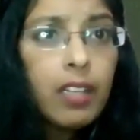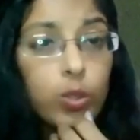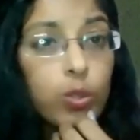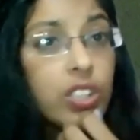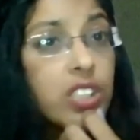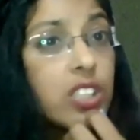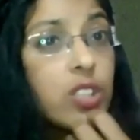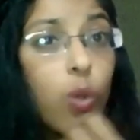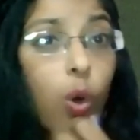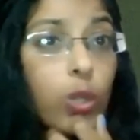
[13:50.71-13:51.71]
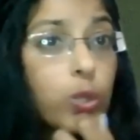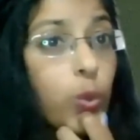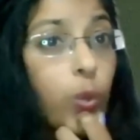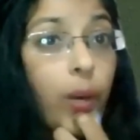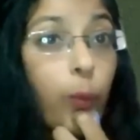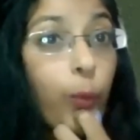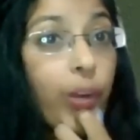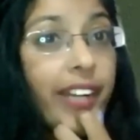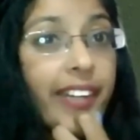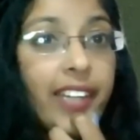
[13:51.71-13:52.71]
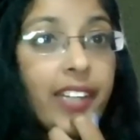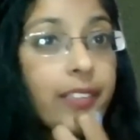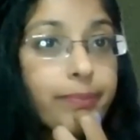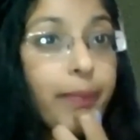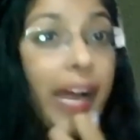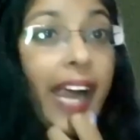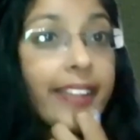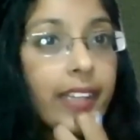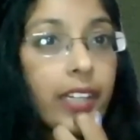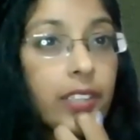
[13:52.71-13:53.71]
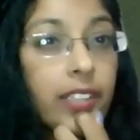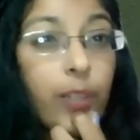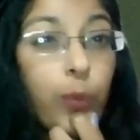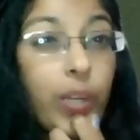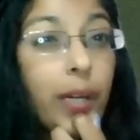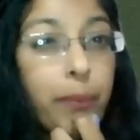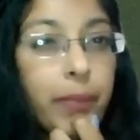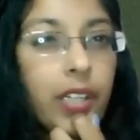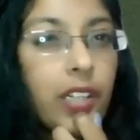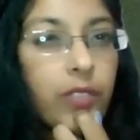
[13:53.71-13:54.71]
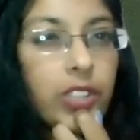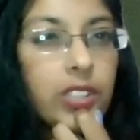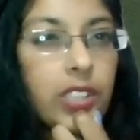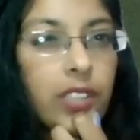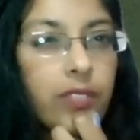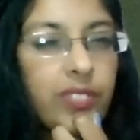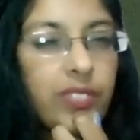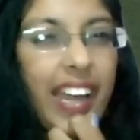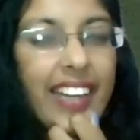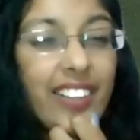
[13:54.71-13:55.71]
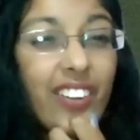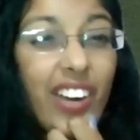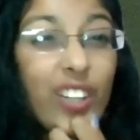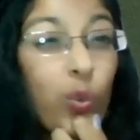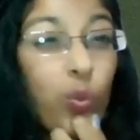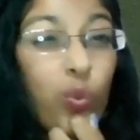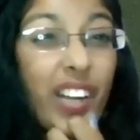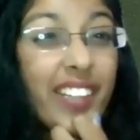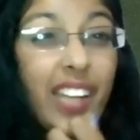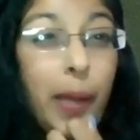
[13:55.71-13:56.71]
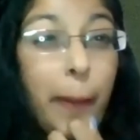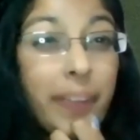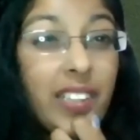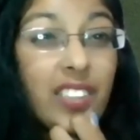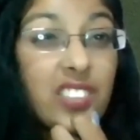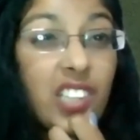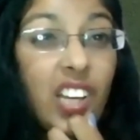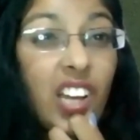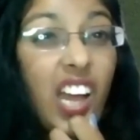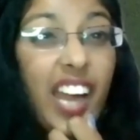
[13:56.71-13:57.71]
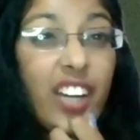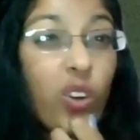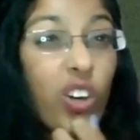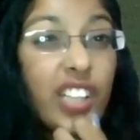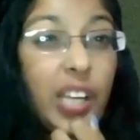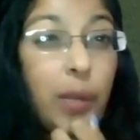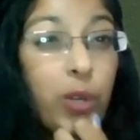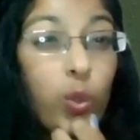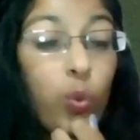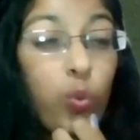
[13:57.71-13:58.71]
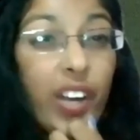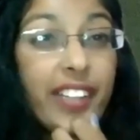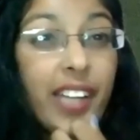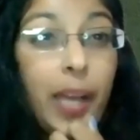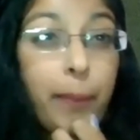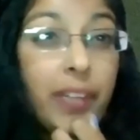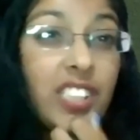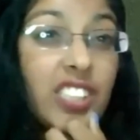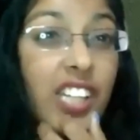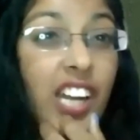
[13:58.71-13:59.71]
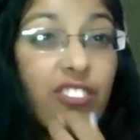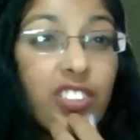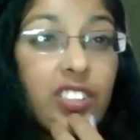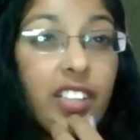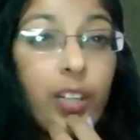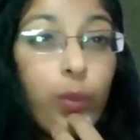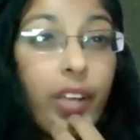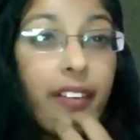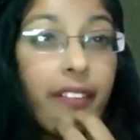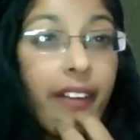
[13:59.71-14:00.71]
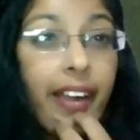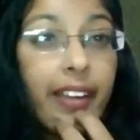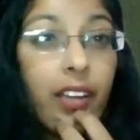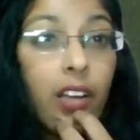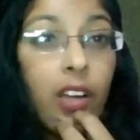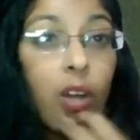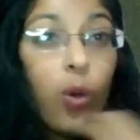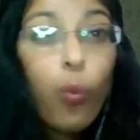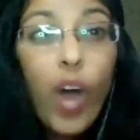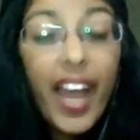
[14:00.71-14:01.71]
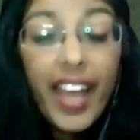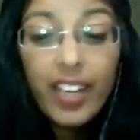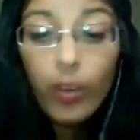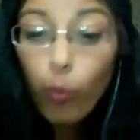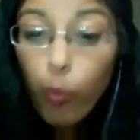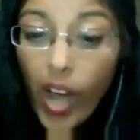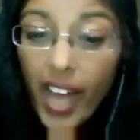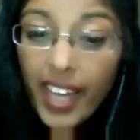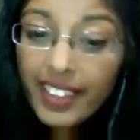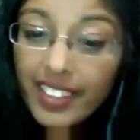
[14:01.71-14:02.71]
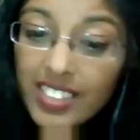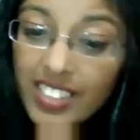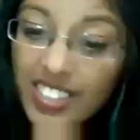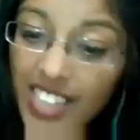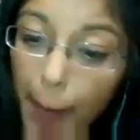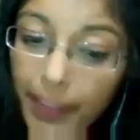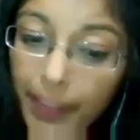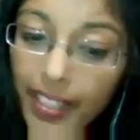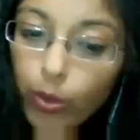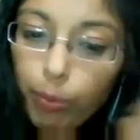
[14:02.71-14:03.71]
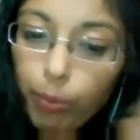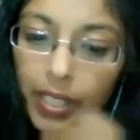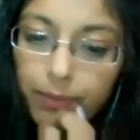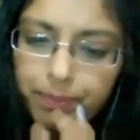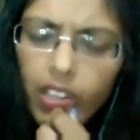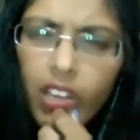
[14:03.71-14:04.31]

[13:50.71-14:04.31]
So this is also a very bad thing, that we compare ourselves and trying to find the happiness and not able to find the happiness, and after that we are crying, why this is happening to me.